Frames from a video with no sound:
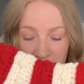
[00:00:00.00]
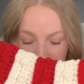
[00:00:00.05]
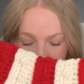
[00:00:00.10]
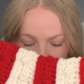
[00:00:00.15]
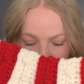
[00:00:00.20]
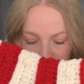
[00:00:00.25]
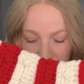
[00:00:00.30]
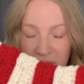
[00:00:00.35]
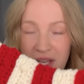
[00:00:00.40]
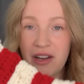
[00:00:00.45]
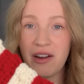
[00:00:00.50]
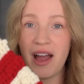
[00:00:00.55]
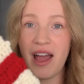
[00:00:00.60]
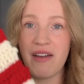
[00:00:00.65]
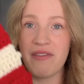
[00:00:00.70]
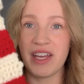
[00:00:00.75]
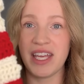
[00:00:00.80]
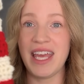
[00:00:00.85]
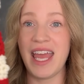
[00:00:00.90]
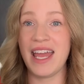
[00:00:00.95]
So here I have
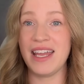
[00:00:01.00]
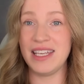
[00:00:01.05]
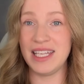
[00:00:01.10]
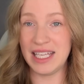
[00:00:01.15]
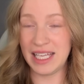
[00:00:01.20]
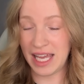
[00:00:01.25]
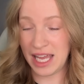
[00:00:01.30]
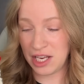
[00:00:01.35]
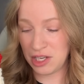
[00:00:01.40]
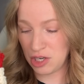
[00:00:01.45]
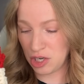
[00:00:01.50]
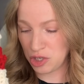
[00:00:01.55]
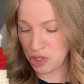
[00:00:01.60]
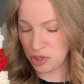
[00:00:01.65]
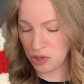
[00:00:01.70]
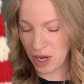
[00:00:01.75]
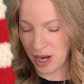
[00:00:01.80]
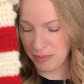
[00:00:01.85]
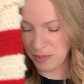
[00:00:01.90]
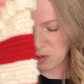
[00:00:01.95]
a candy cane
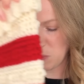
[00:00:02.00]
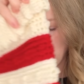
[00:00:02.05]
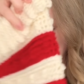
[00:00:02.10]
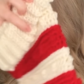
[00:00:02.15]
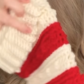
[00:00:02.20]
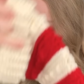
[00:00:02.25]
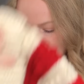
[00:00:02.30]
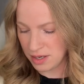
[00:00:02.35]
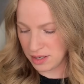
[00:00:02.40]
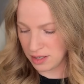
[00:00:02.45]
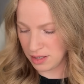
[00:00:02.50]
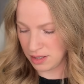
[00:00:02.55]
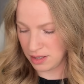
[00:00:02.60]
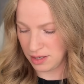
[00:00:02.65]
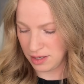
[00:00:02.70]
striped one.